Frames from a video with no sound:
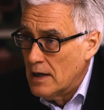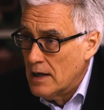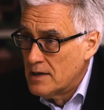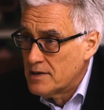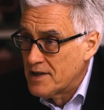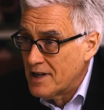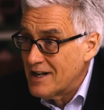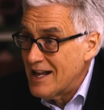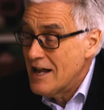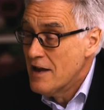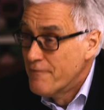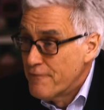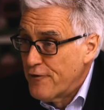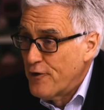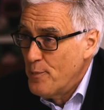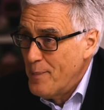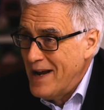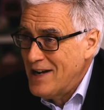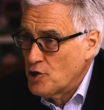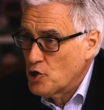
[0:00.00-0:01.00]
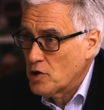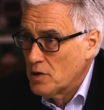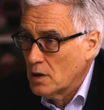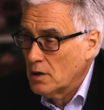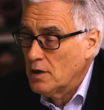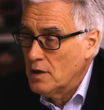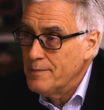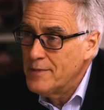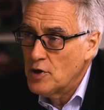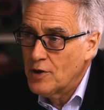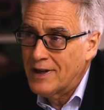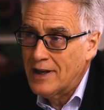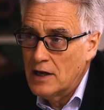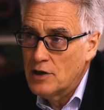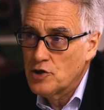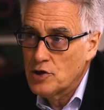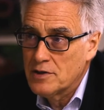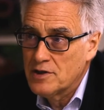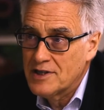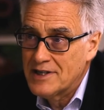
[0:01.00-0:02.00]
is that information and
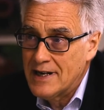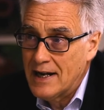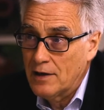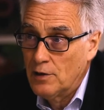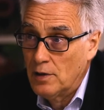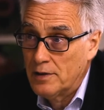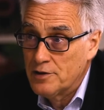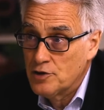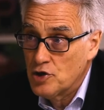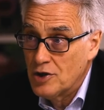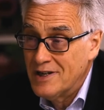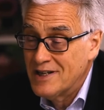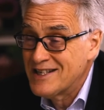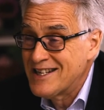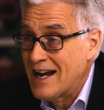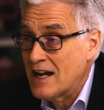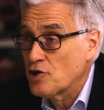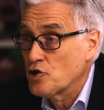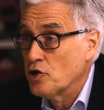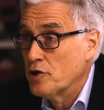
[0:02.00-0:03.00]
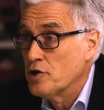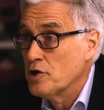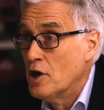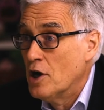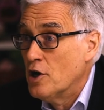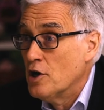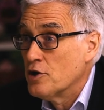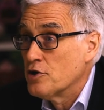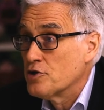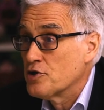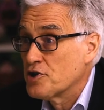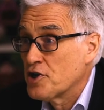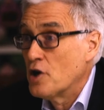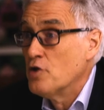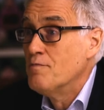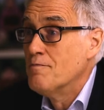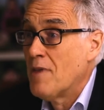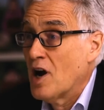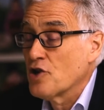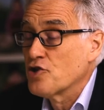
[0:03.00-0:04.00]
communications technology is actually
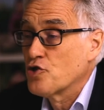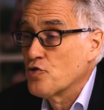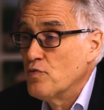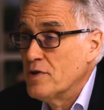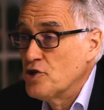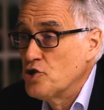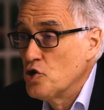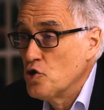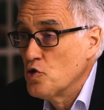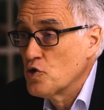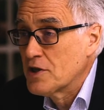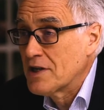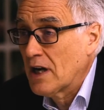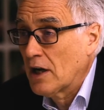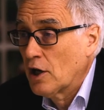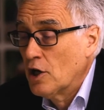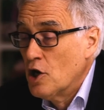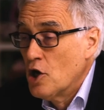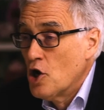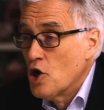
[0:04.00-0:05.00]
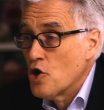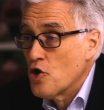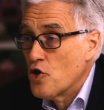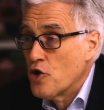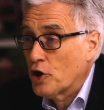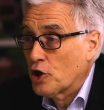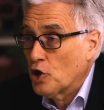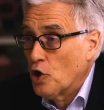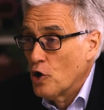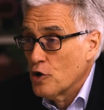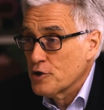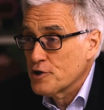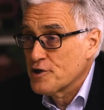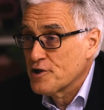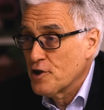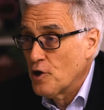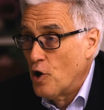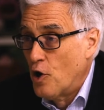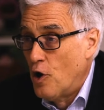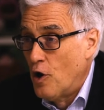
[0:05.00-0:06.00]
so much reducing the
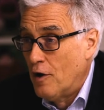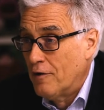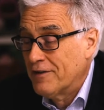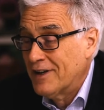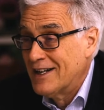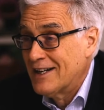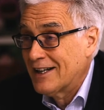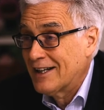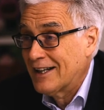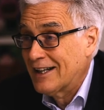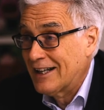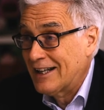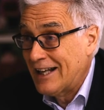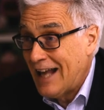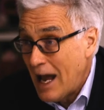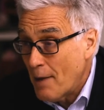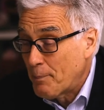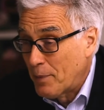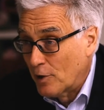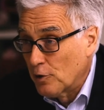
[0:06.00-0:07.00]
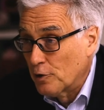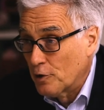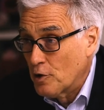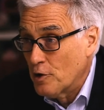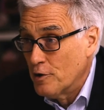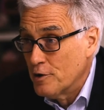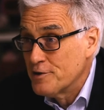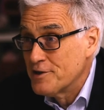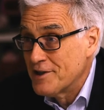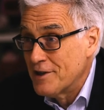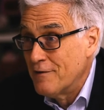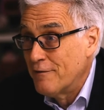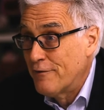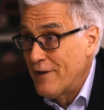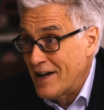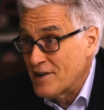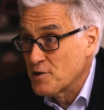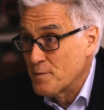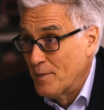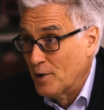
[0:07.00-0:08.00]
cost of capital goods,
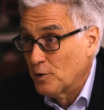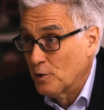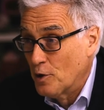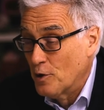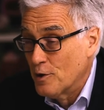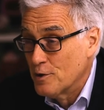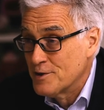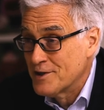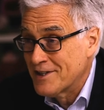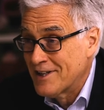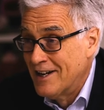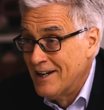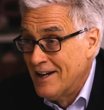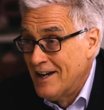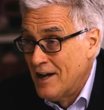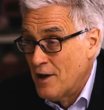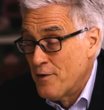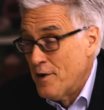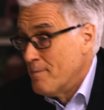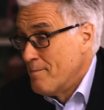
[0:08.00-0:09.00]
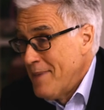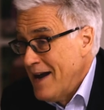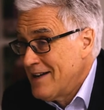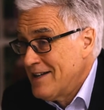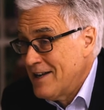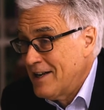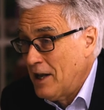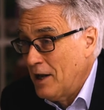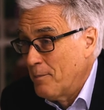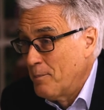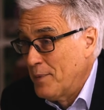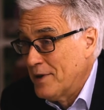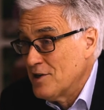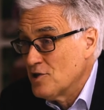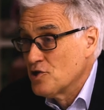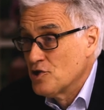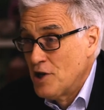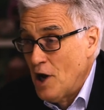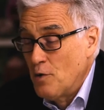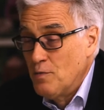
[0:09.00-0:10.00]
investment goods, that many
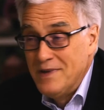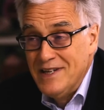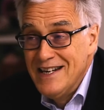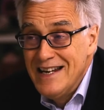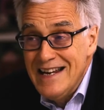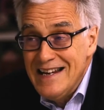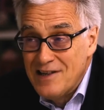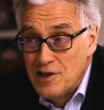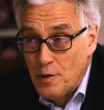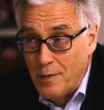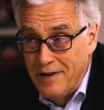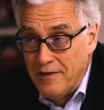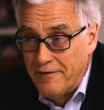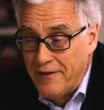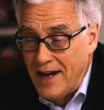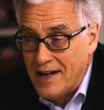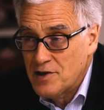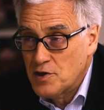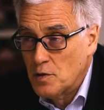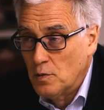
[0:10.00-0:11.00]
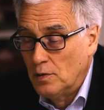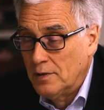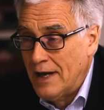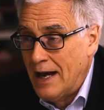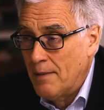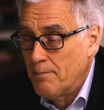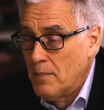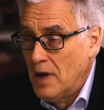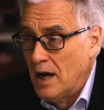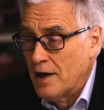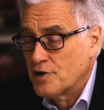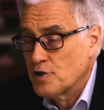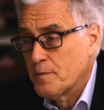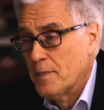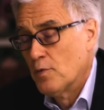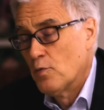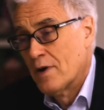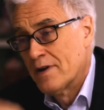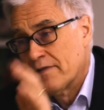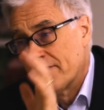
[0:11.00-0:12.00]
companies don't need to invest all that much.
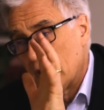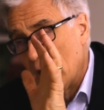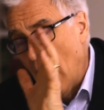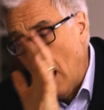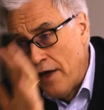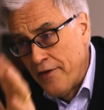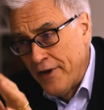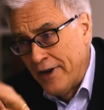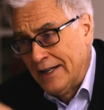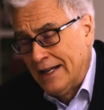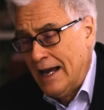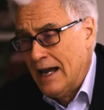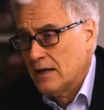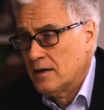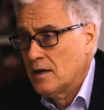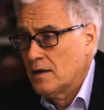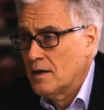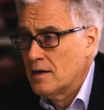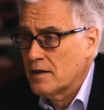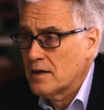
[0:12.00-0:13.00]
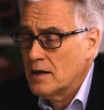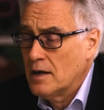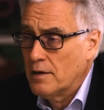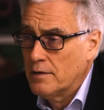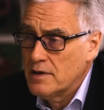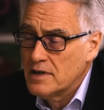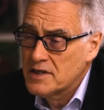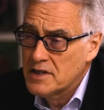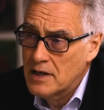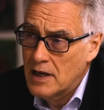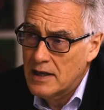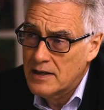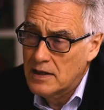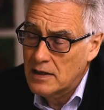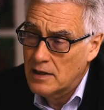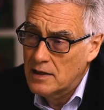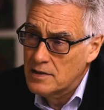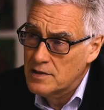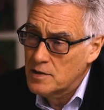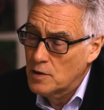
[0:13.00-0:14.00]
But one of the other candidate theories, and I
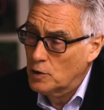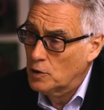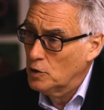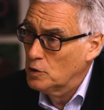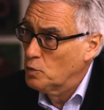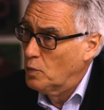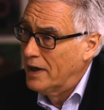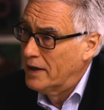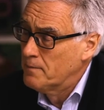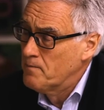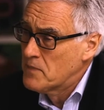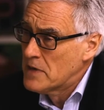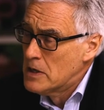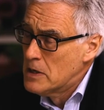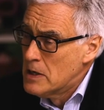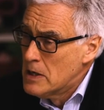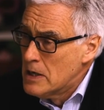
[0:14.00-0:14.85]
think it's a good one,